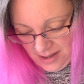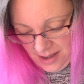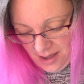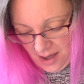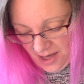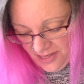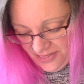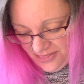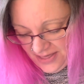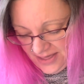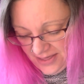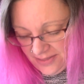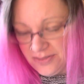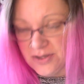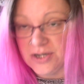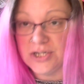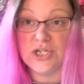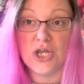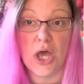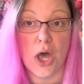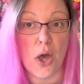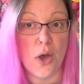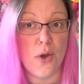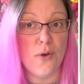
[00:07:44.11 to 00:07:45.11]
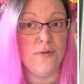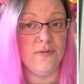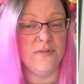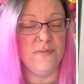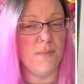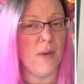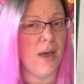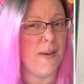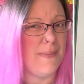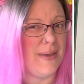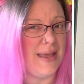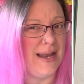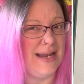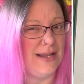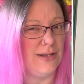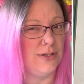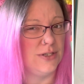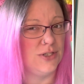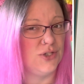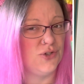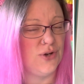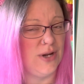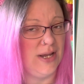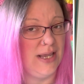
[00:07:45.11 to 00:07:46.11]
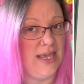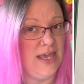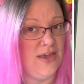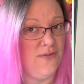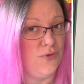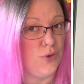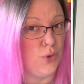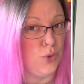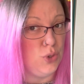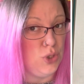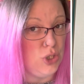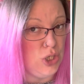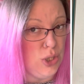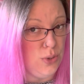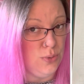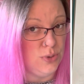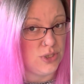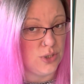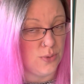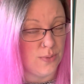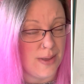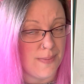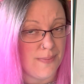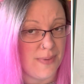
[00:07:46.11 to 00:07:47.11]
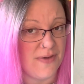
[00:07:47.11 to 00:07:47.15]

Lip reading: I think the toes might be a little tricky if you're new to it,